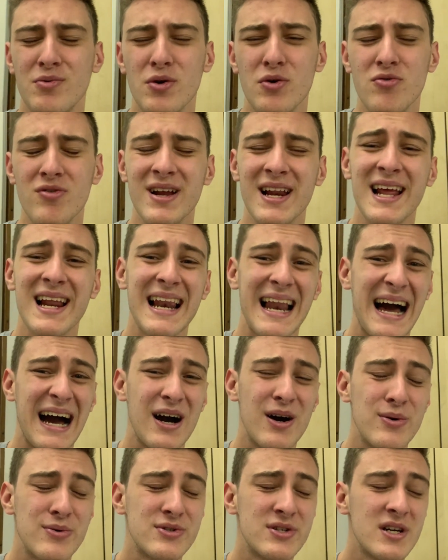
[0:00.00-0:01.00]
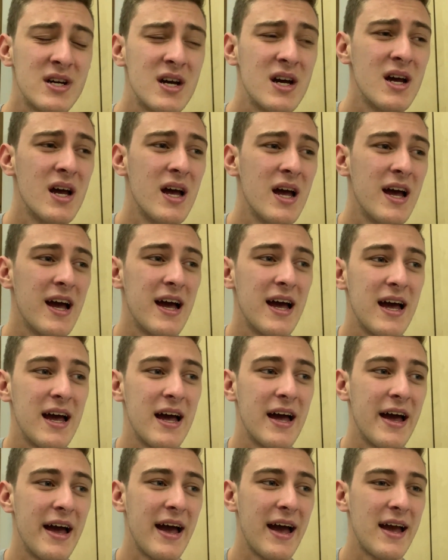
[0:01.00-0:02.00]
really loud,
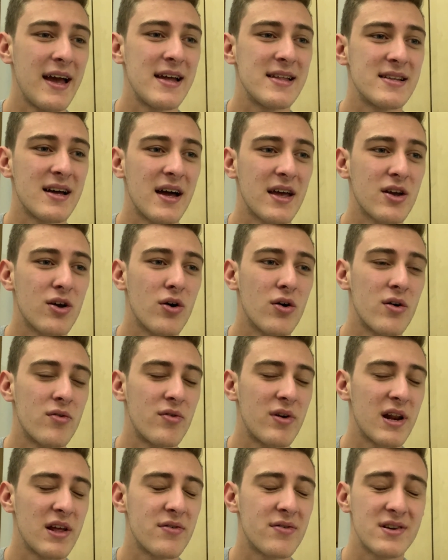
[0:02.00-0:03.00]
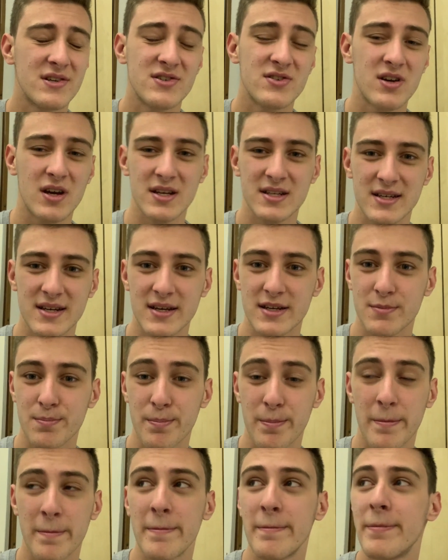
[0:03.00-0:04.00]
and I got really
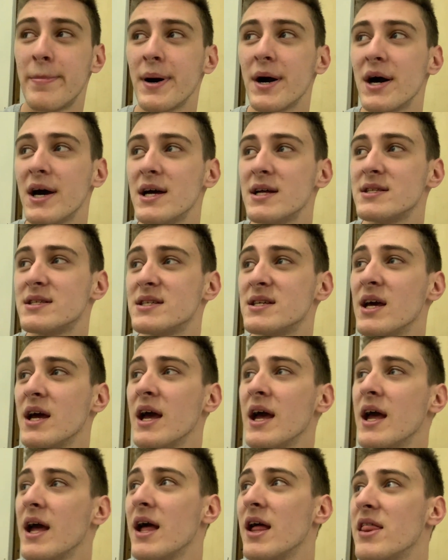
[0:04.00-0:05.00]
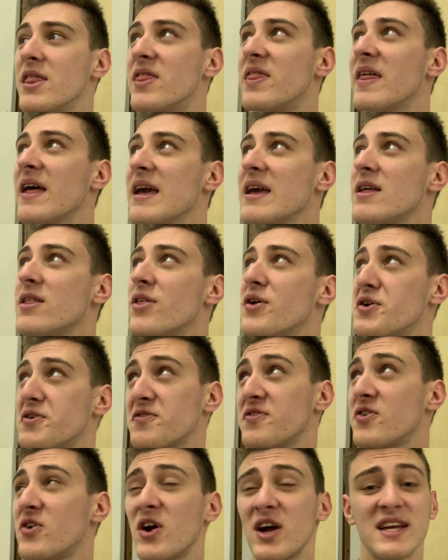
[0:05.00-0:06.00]
frustrated, but they thought
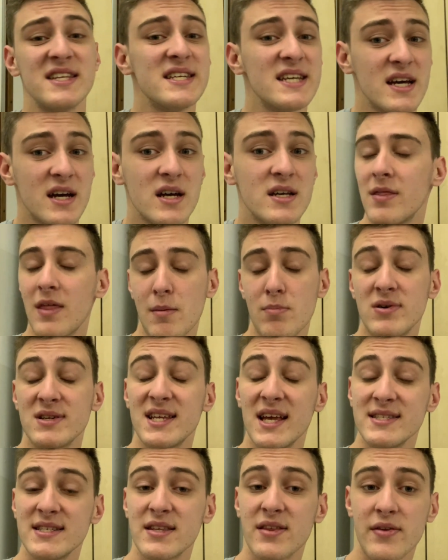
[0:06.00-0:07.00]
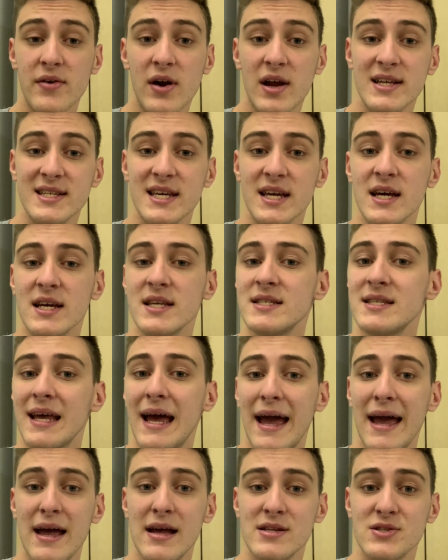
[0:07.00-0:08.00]
of their ideas, they presented their ideas,
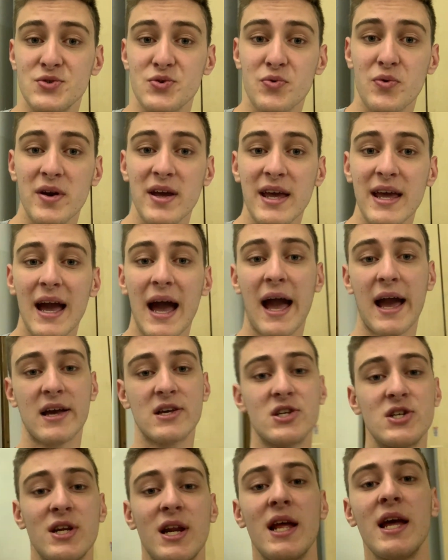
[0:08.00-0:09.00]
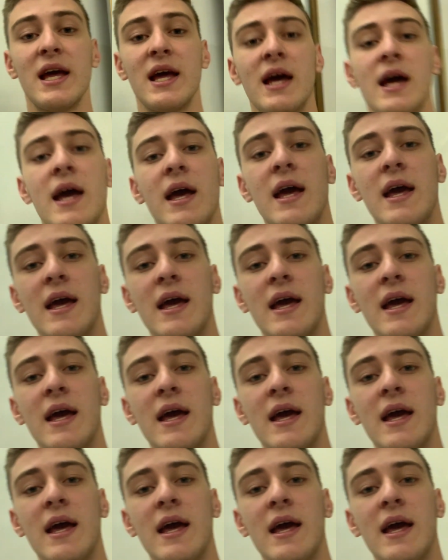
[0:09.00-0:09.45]
and we actually